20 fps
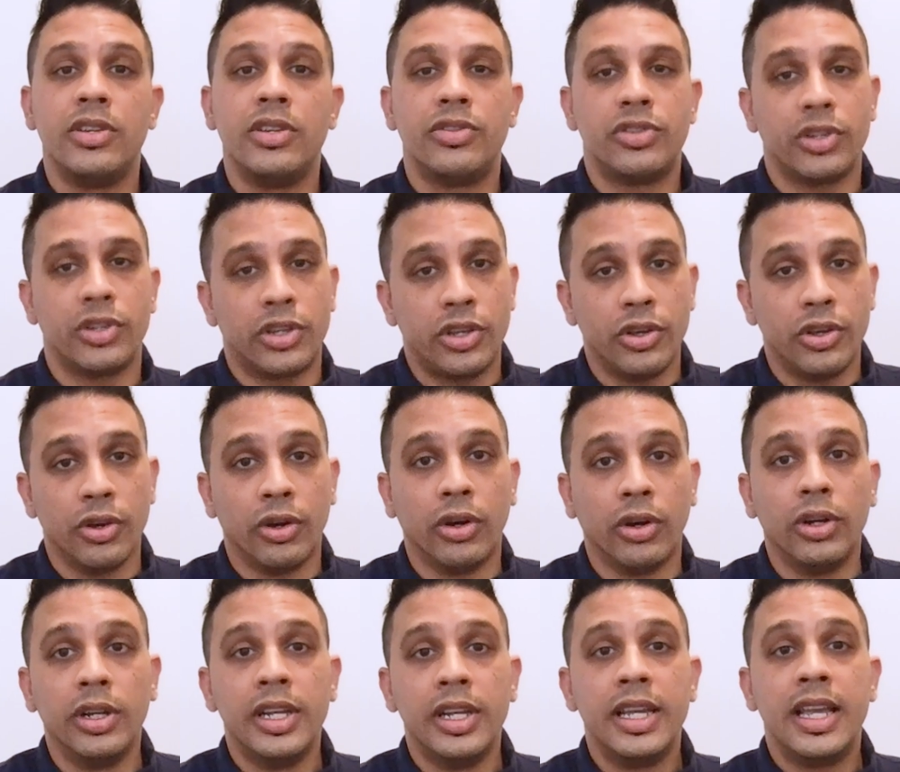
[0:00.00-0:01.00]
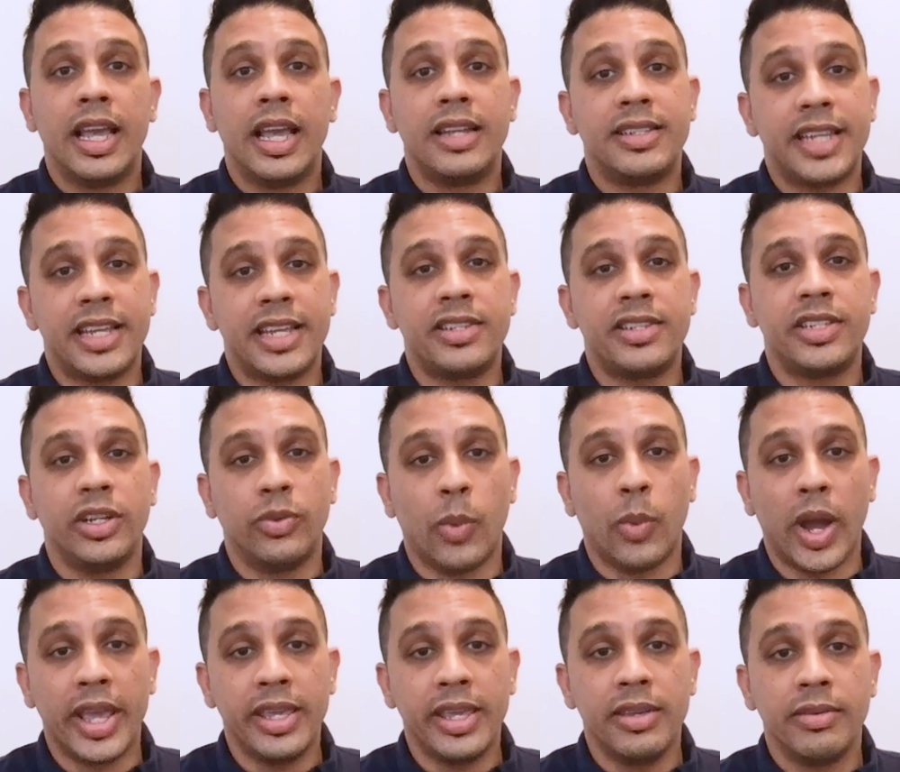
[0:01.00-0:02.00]
secure, and tested
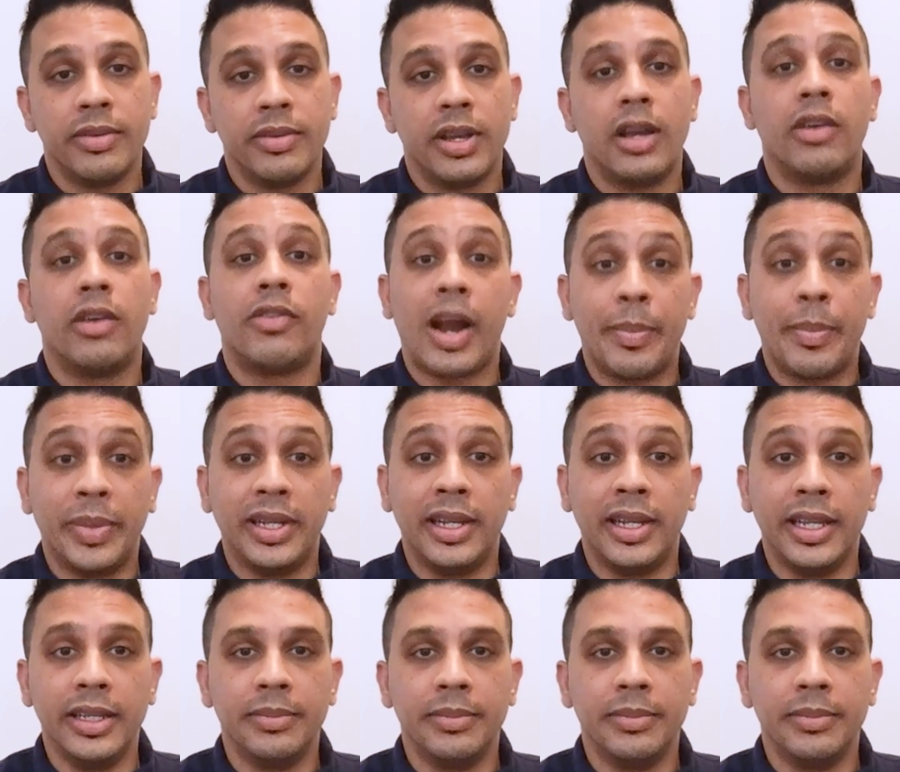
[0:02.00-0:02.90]
way rapidly.